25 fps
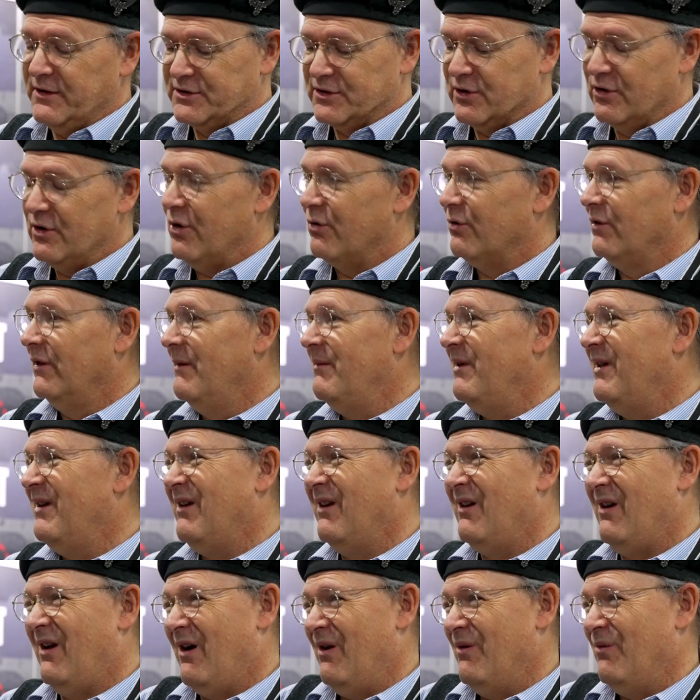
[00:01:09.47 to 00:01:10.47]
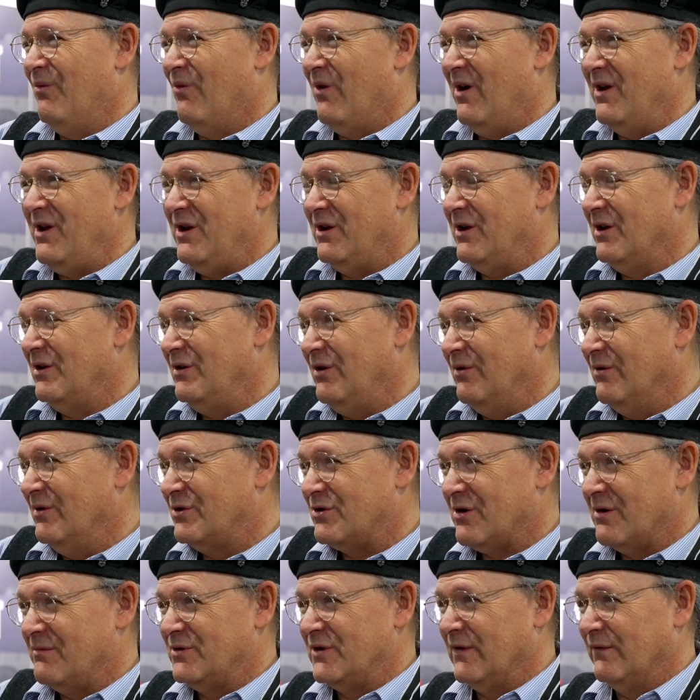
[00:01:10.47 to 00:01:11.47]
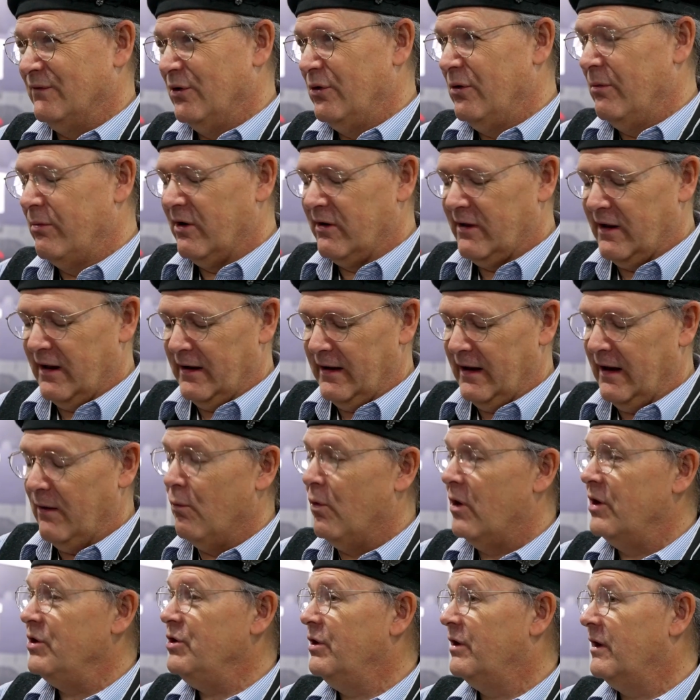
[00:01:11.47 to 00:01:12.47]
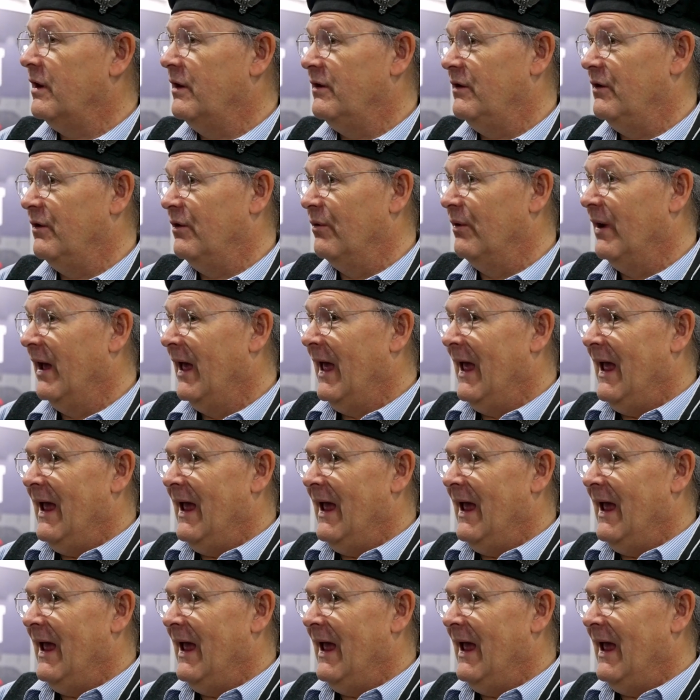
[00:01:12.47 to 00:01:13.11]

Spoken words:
So you're limited on what you can do in terms of lubricant and what you can do